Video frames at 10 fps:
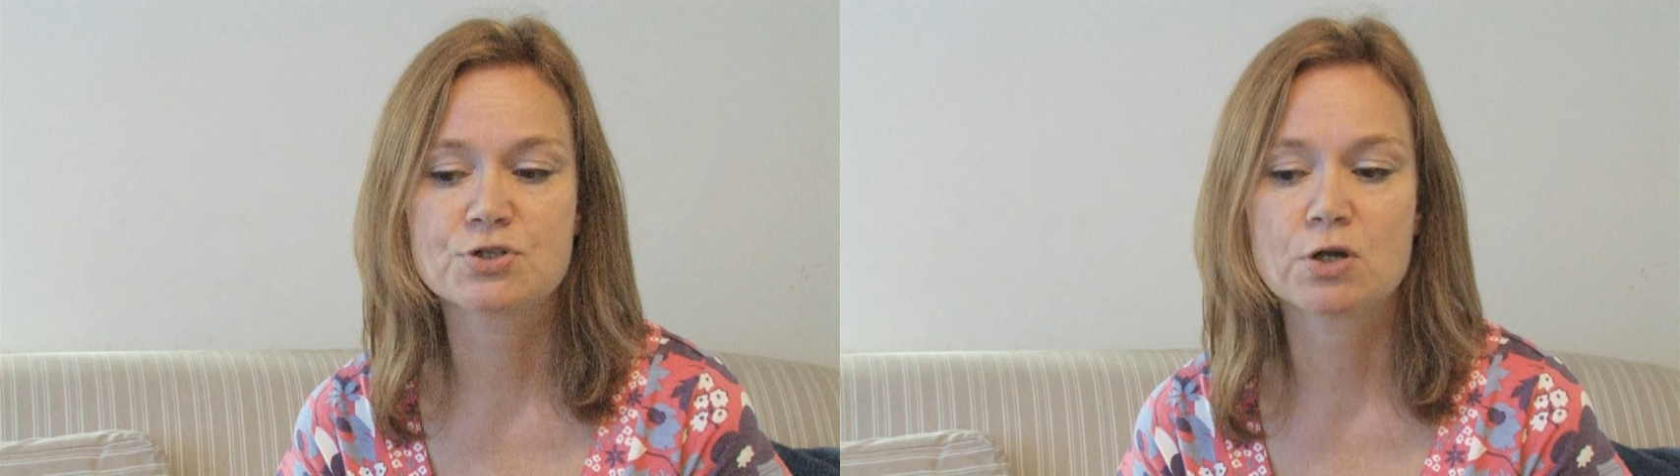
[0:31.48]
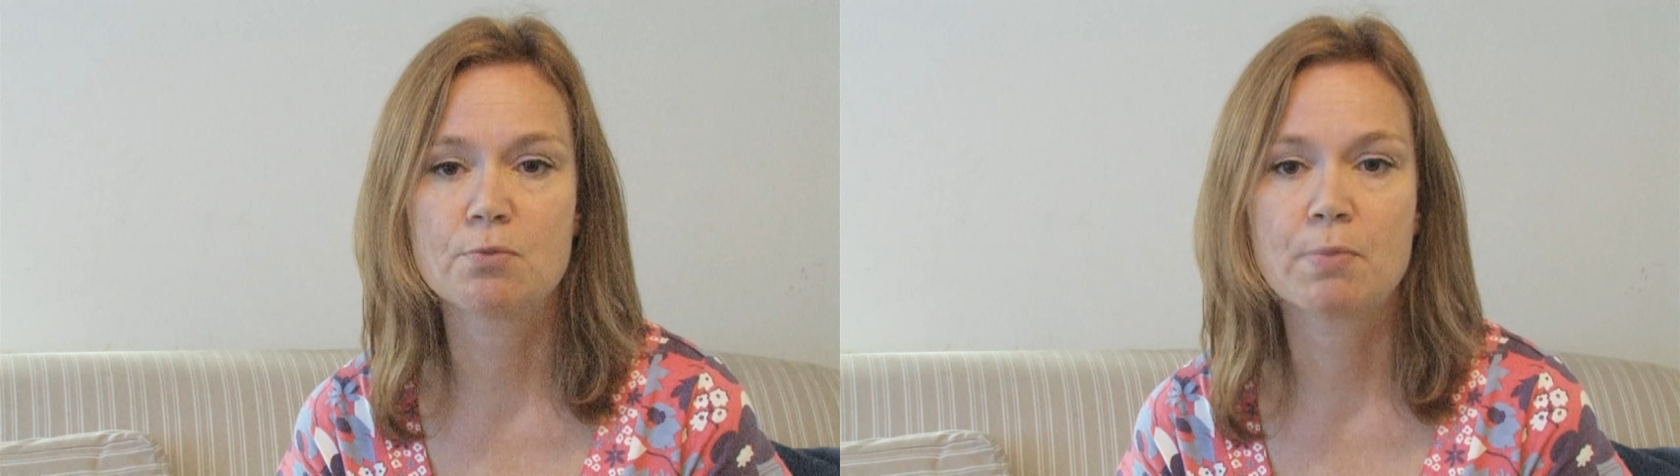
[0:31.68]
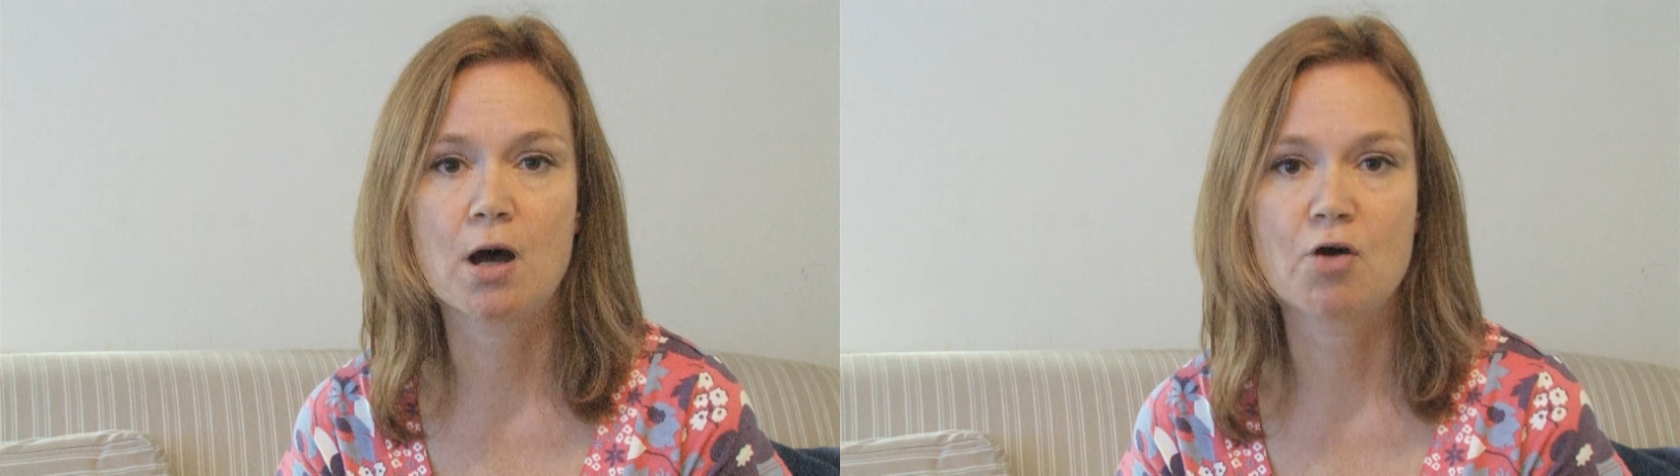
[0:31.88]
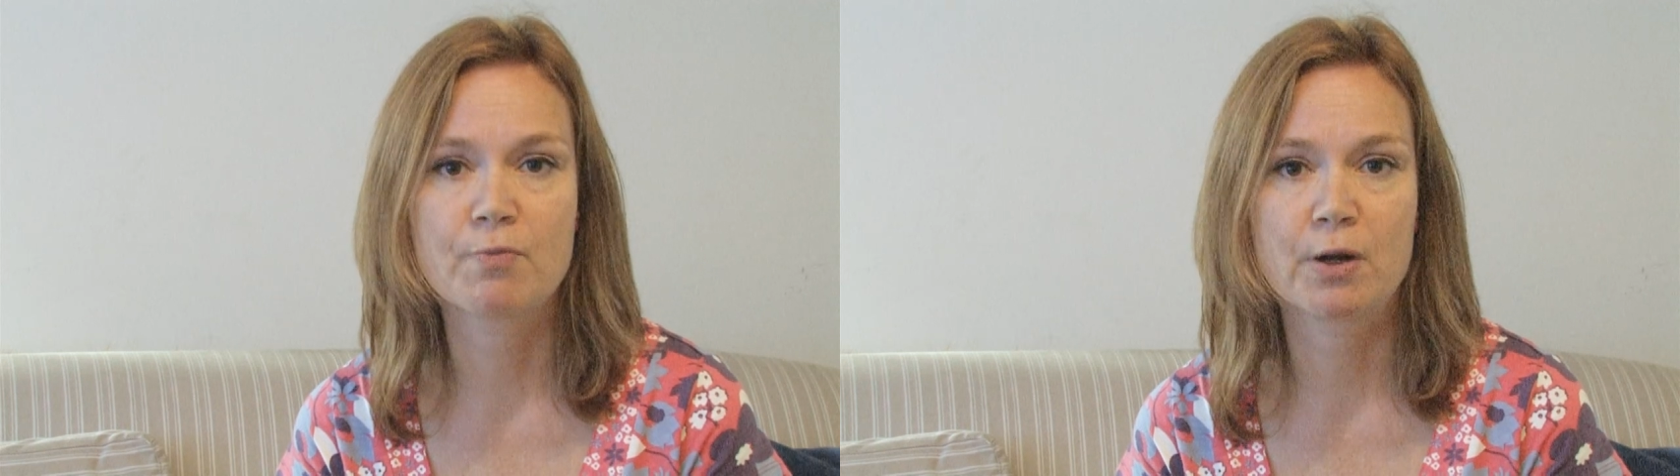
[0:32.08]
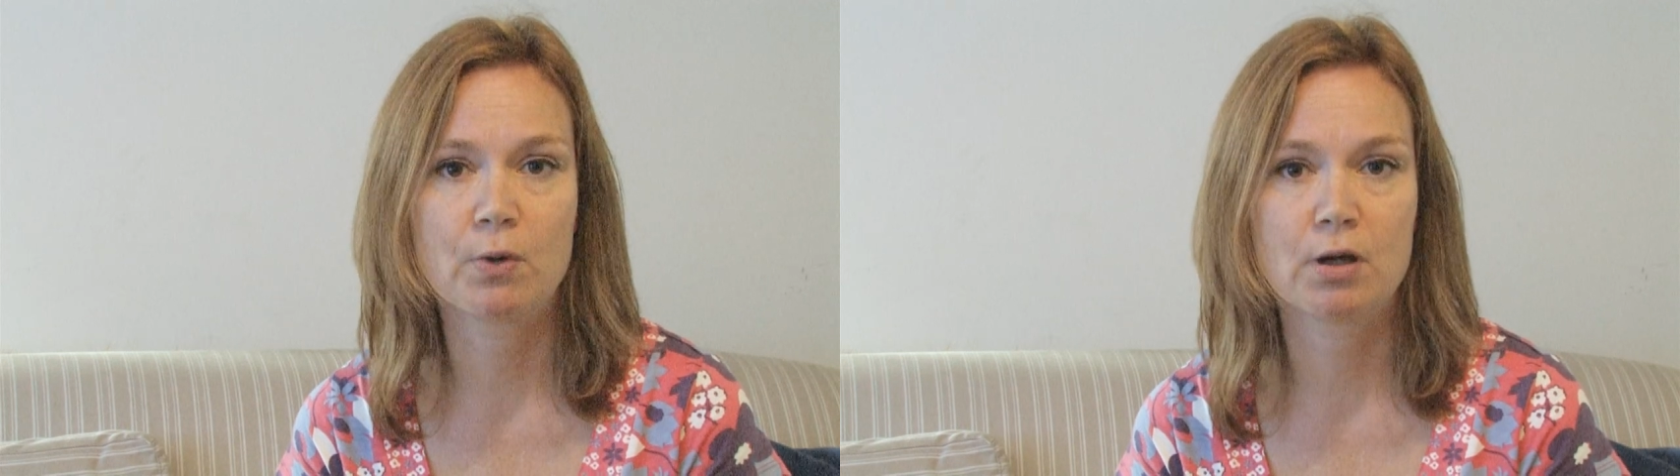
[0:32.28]
So part
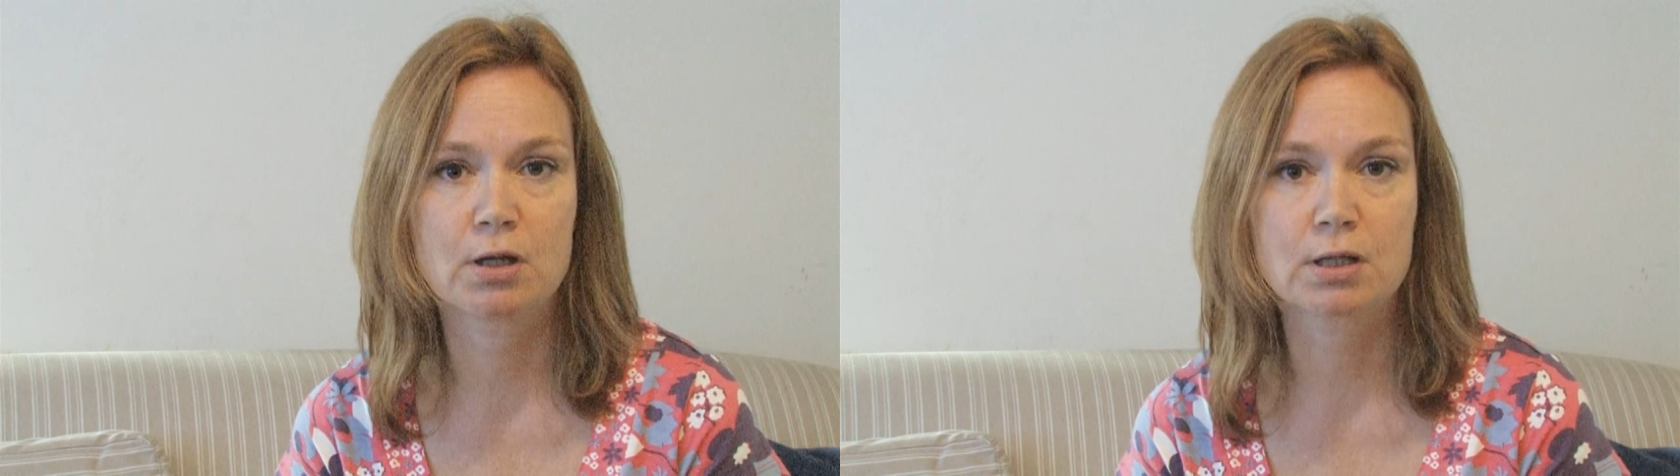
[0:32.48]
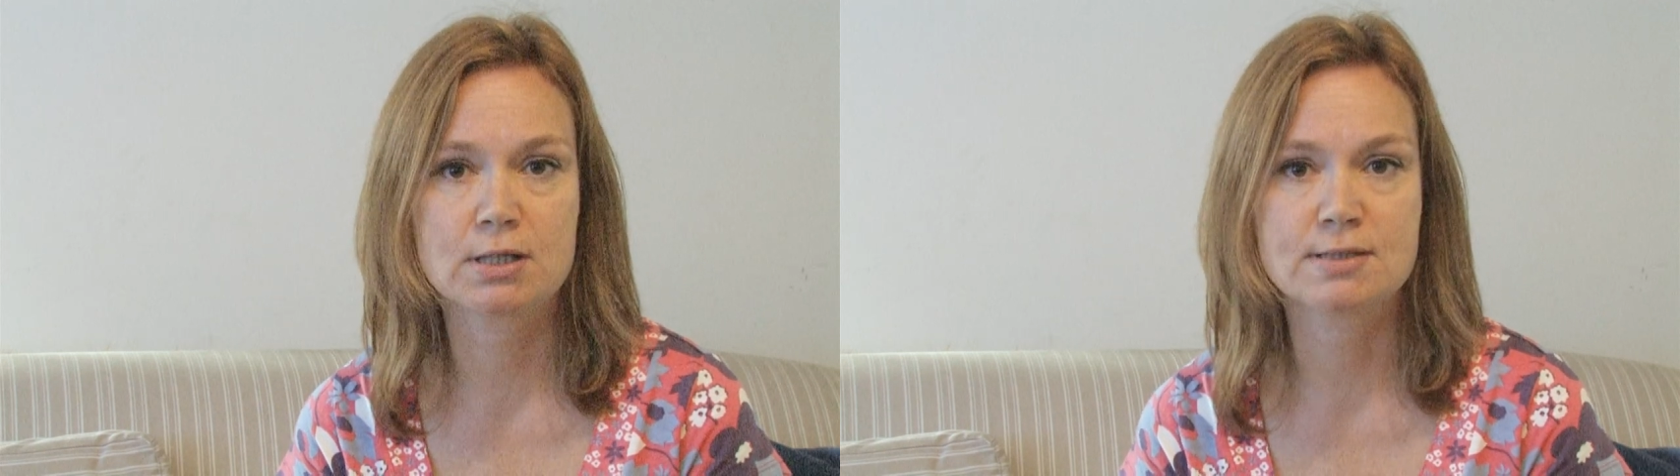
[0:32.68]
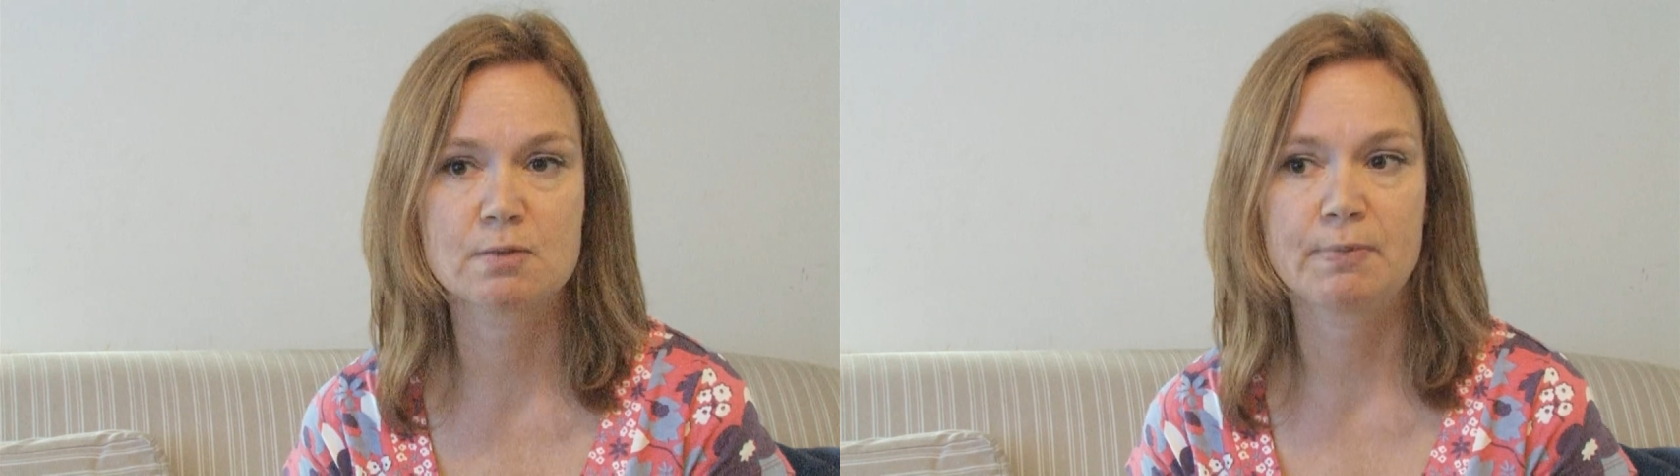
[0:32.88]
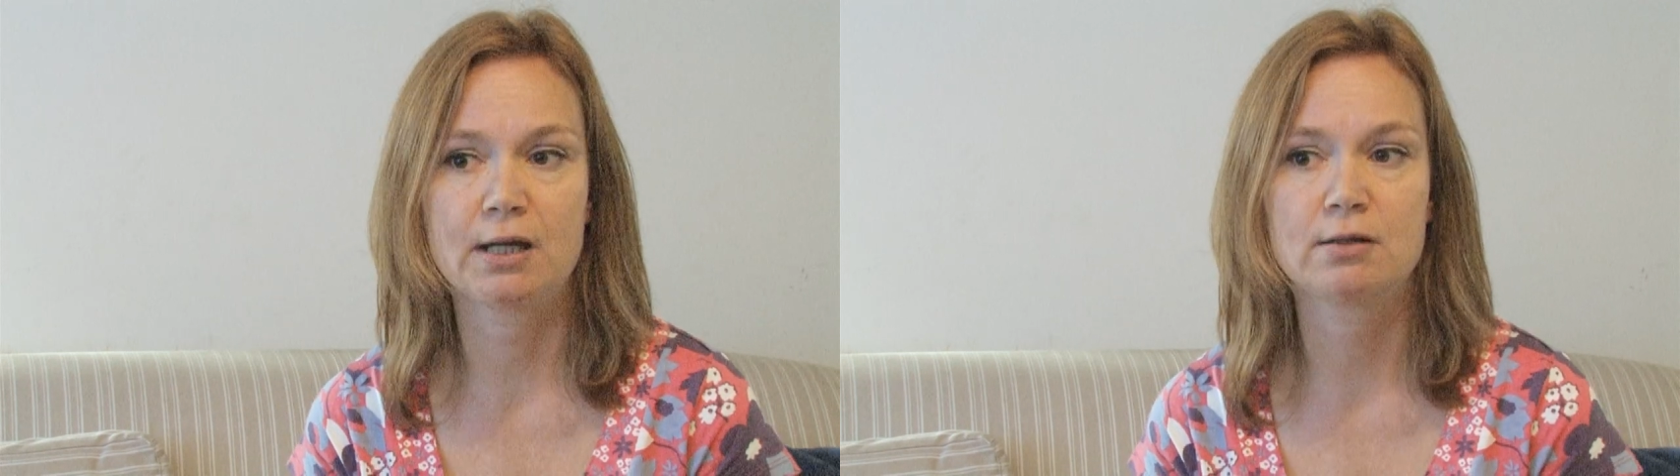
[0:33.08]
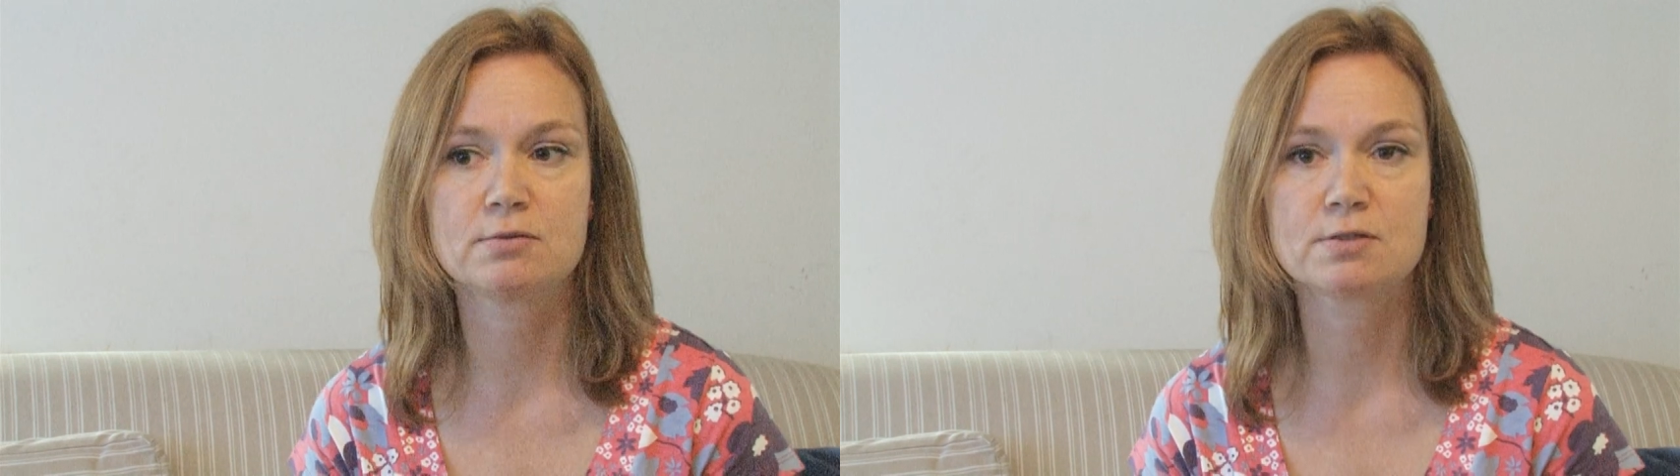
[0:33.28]
of my work is
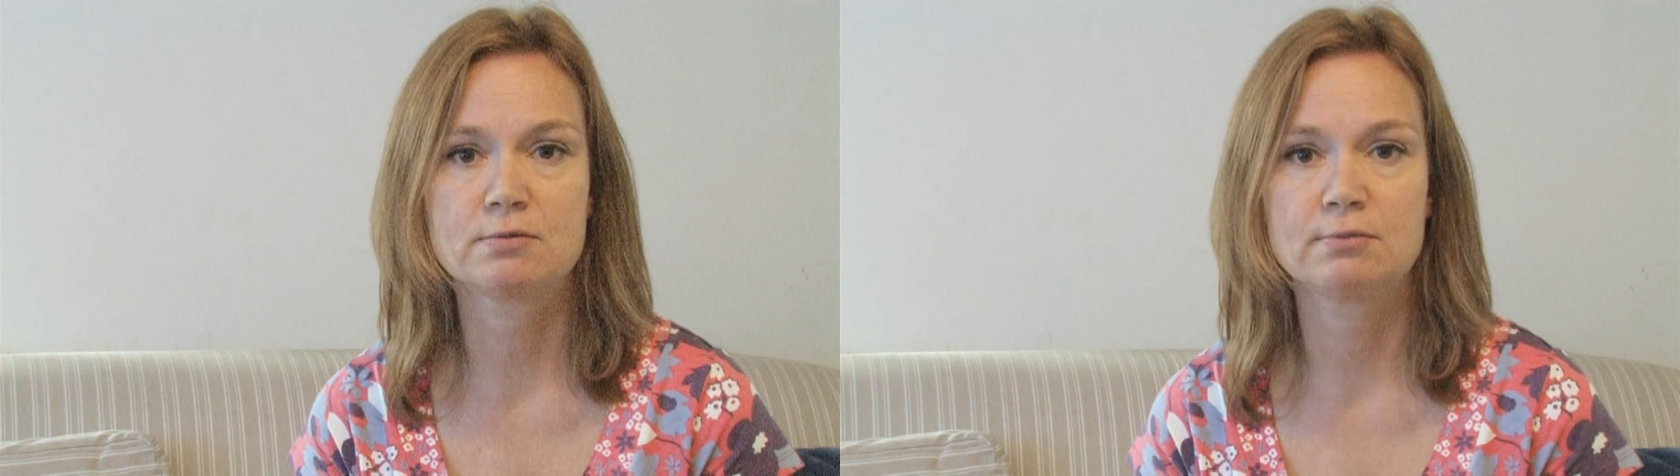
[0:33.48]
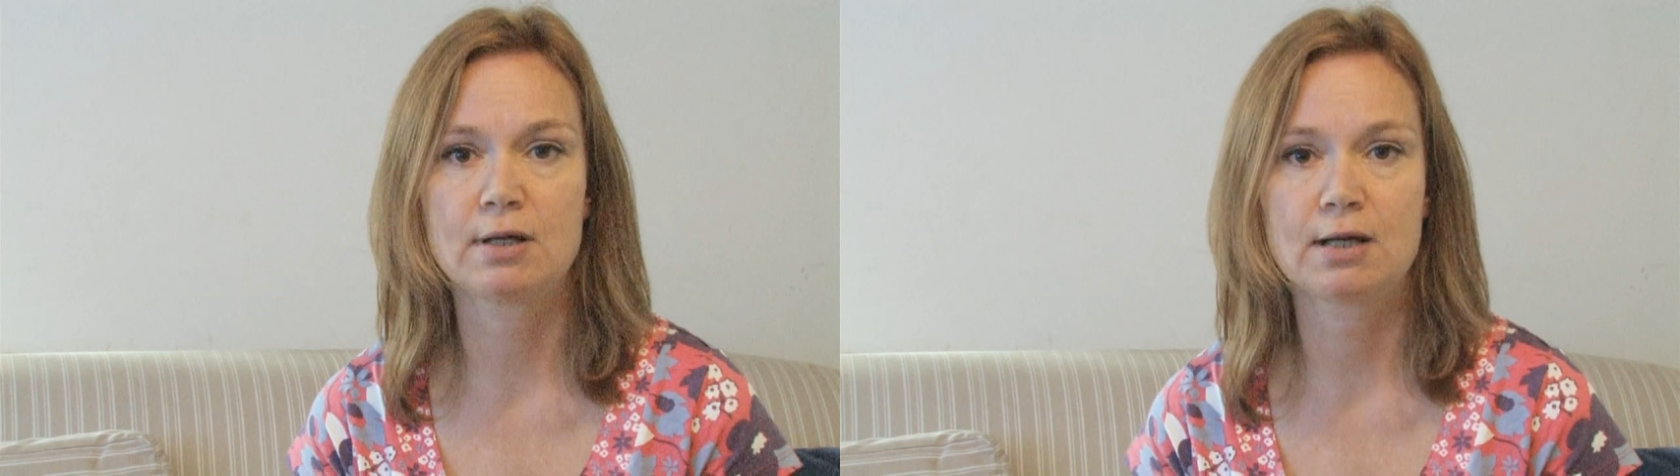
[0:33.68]
about